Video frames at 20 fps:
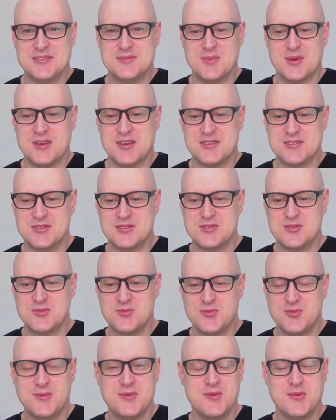because
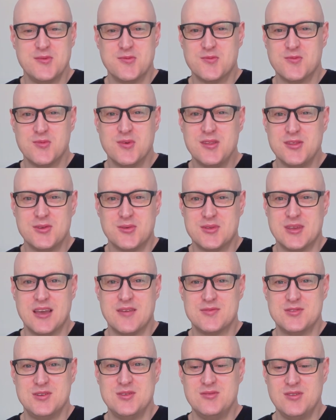we really only
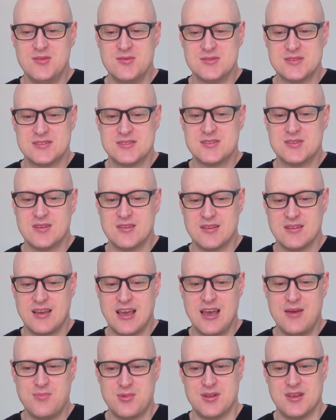have two notes
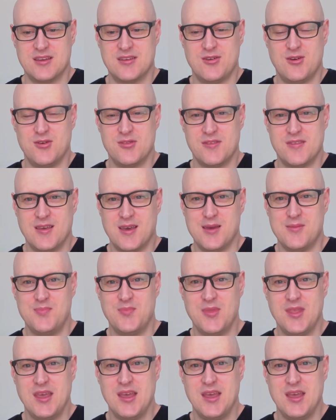happening all the time.